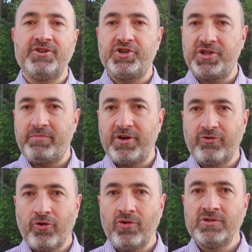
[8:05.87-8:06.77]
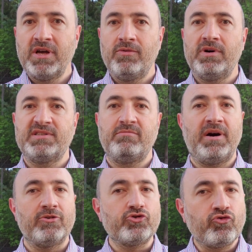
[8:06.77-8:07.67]
GDP growth was
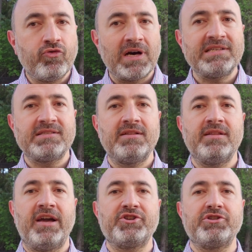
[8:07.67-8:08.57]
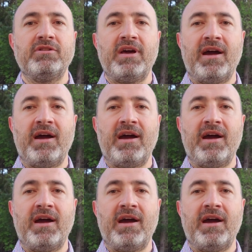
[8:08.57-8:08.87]
about twice the national